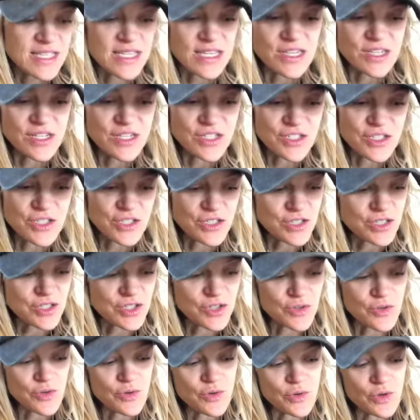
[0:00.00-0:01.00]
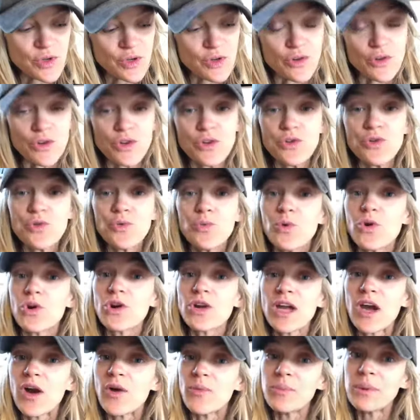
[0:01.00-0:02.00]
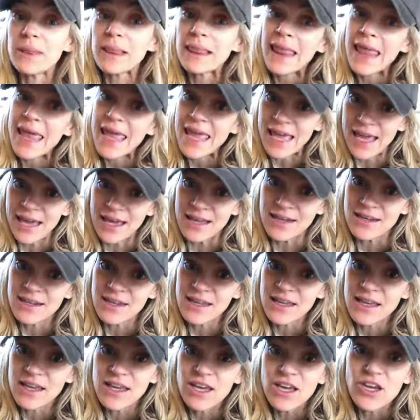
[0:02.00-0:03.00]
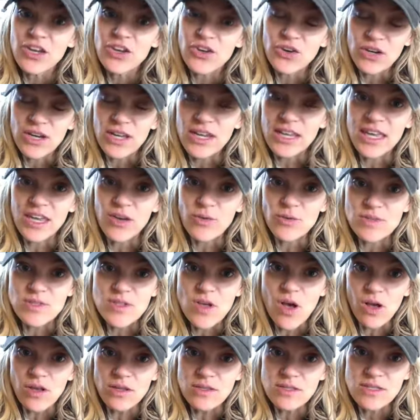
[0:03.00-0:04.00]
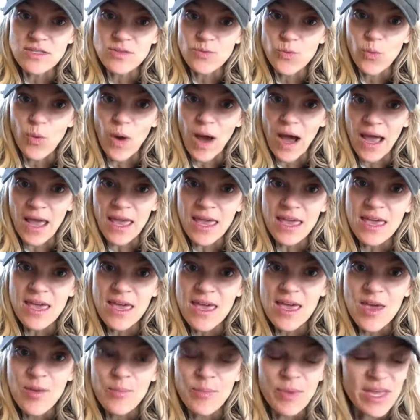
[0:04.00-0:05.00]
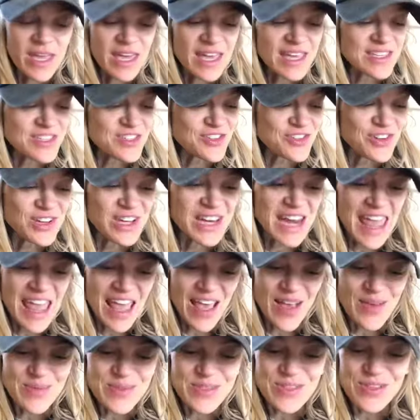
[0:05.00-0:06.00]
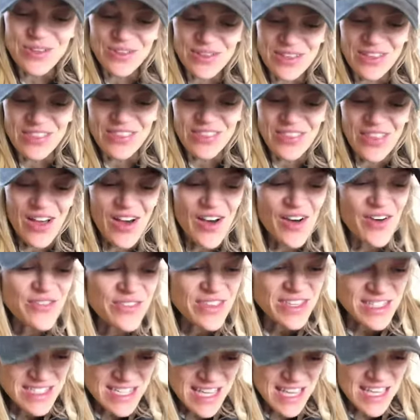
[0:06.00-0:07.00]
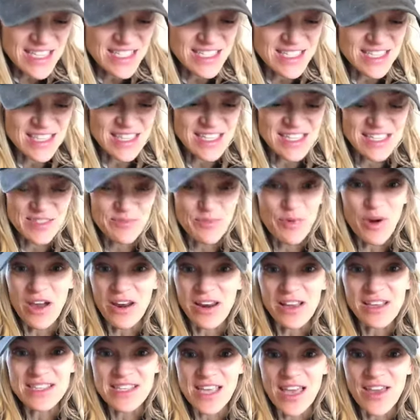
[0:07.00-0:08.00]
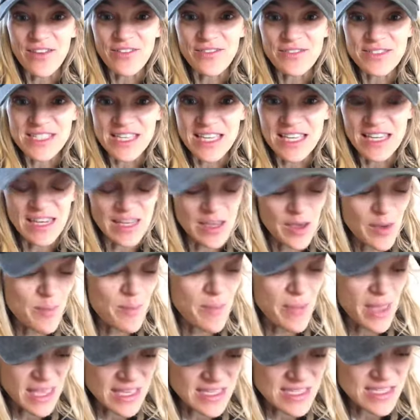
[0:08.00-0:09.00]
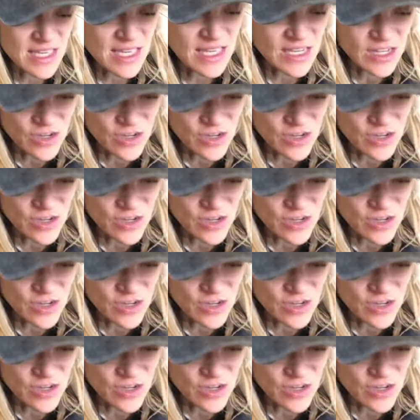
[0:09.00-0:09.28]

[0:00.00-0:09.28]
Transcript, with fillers: in addition to your new workout plan, you're going to get results. Why? Because you're going to absolutely love the taste of these products. I have seen amazing and